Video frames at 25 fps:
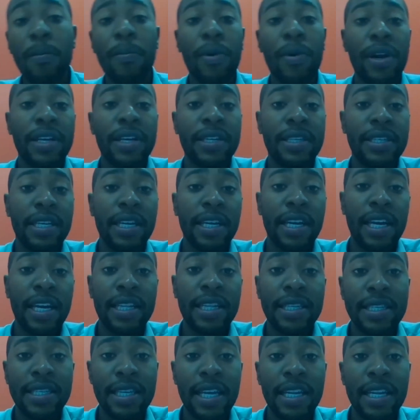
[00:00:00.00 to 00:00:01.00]
compressing
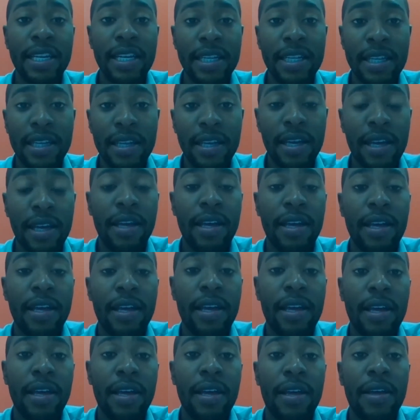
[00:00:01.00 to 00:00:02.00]
and send it
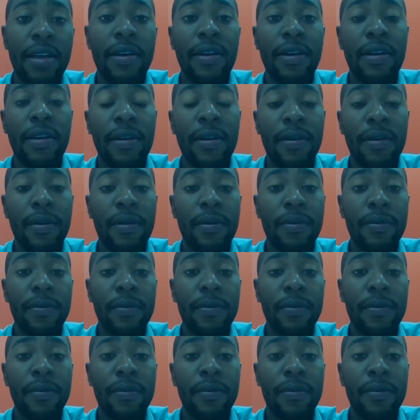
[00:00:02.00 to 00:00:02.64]
uh,